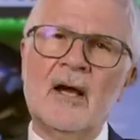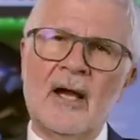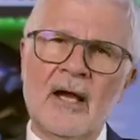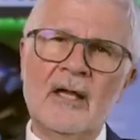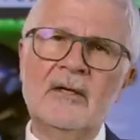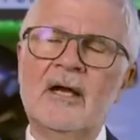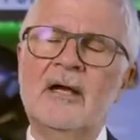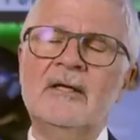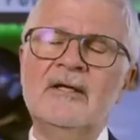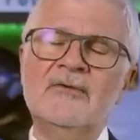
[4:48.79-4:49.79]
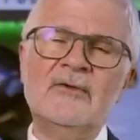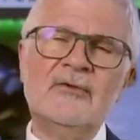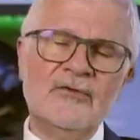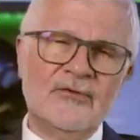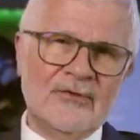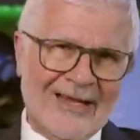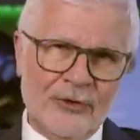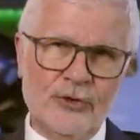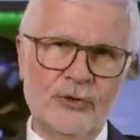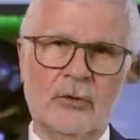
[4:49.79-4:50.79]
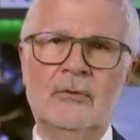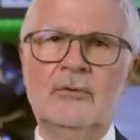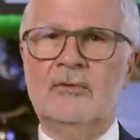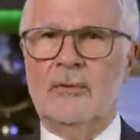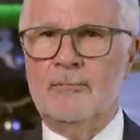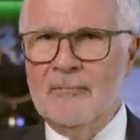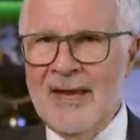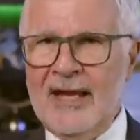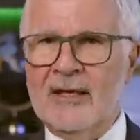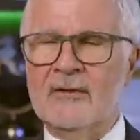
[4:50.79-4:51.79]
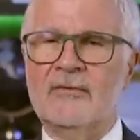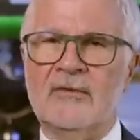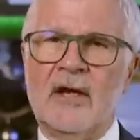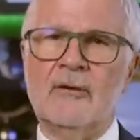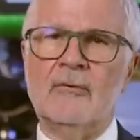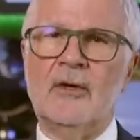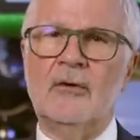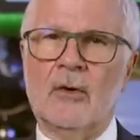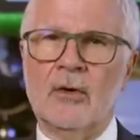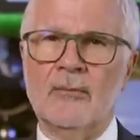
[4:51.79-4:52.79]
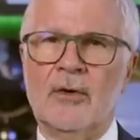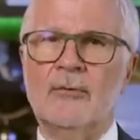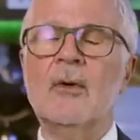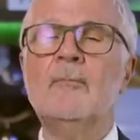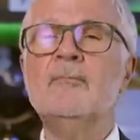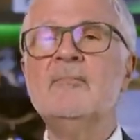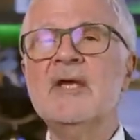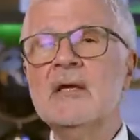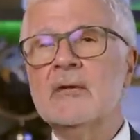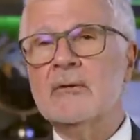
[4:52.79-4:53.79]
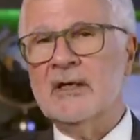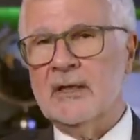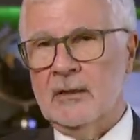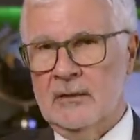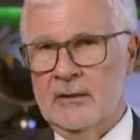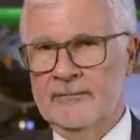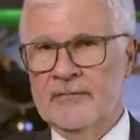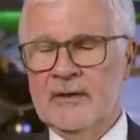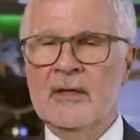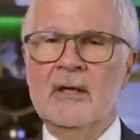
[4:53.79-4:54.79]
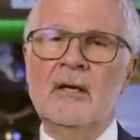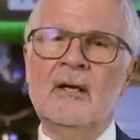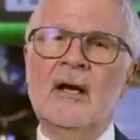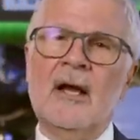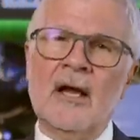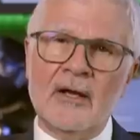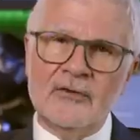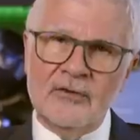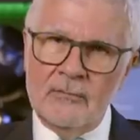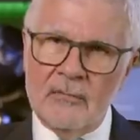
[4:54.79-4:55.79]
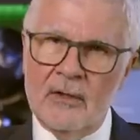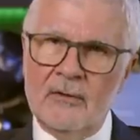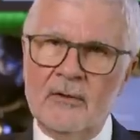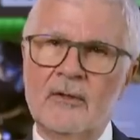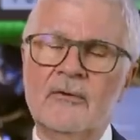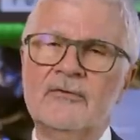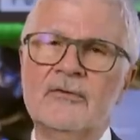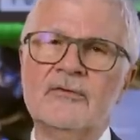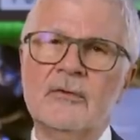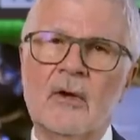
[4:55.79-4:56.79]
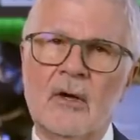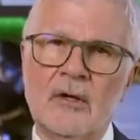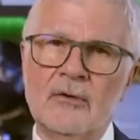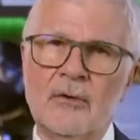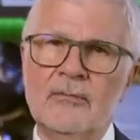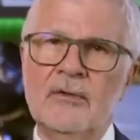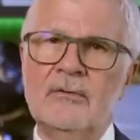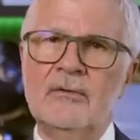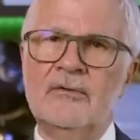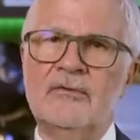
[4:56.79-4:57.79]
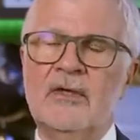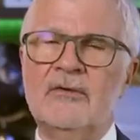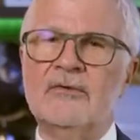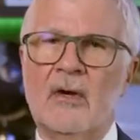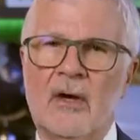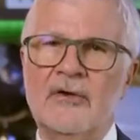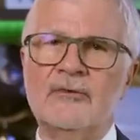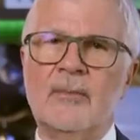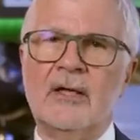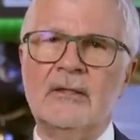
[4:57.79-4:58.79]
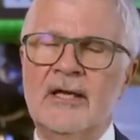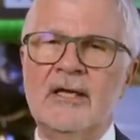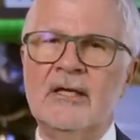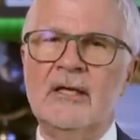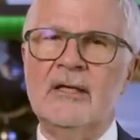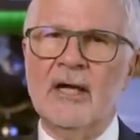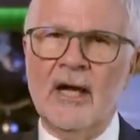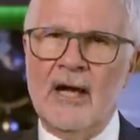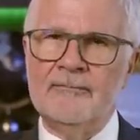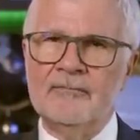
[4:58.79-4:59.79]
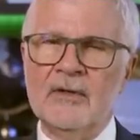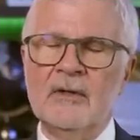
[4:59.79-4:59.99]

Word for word: Iodine is essential to make thyroid hormone, period. Hashimoto's is an autoimmune disease caused by leaky gut.